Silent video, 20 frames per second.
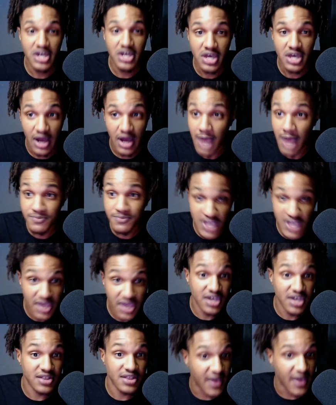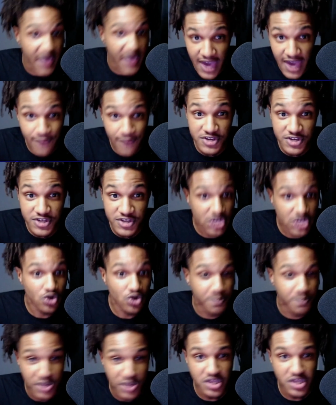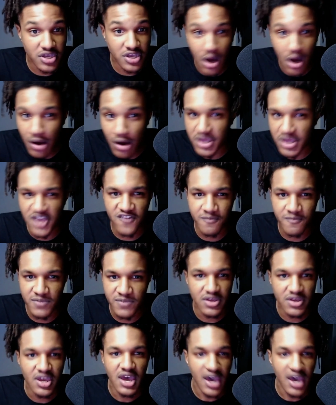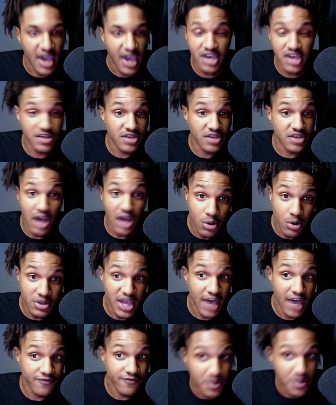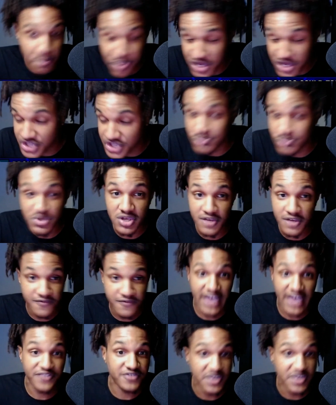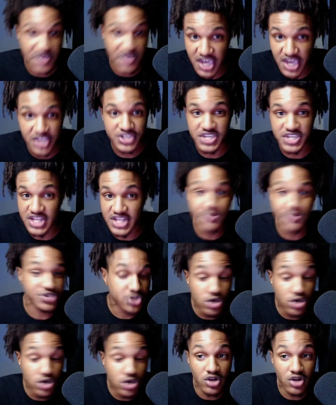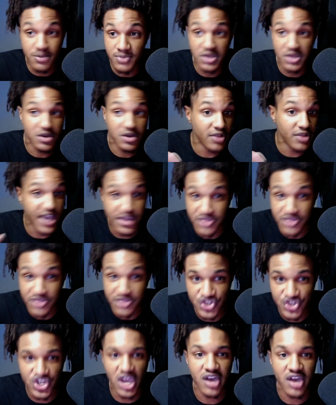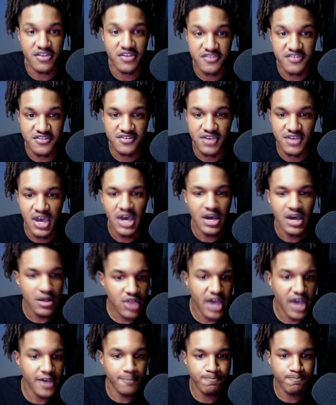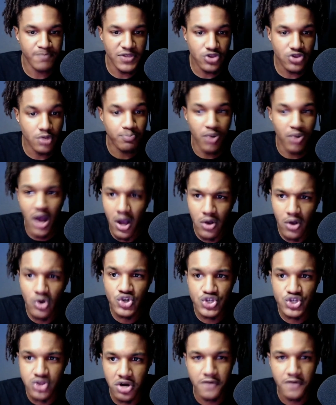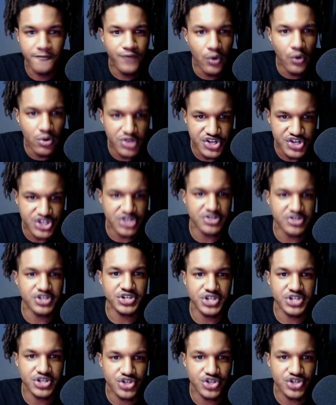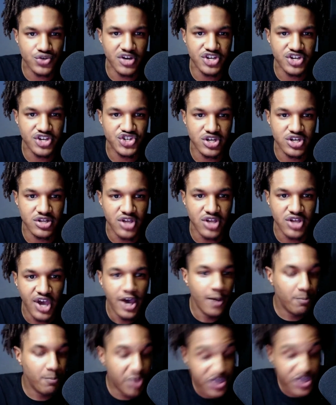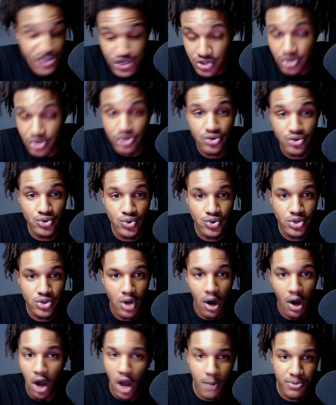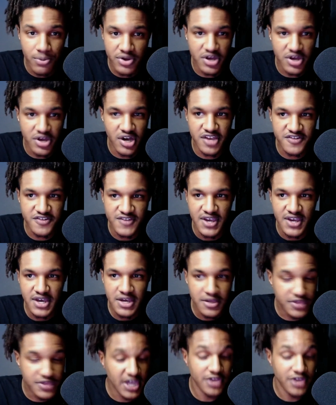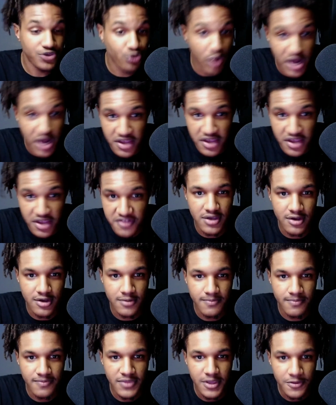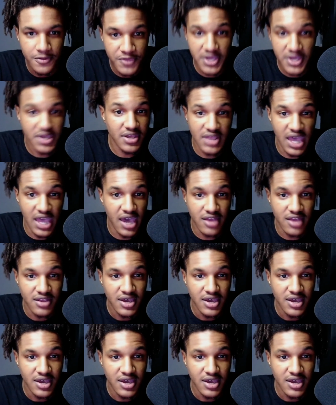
I'm taking every single penny y'all give me, and y'all going to have to bench me if that's the case, and I'm still going to be collecting checks. Like, the Broncos look foolish in this situation, bitching the dude all because they threatened him, thinking that